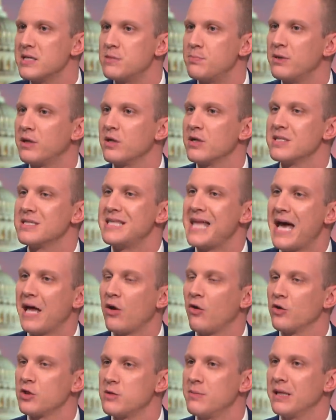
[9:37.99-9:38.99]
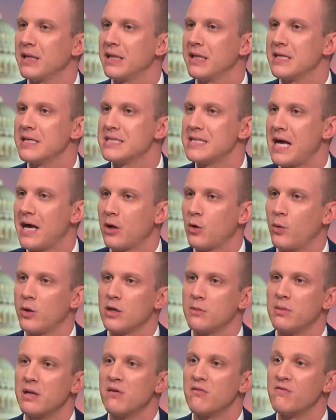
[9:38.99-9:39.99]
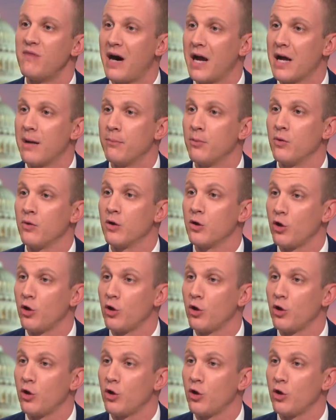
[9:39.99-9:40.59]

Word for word: because that ultimately is not going to be a viable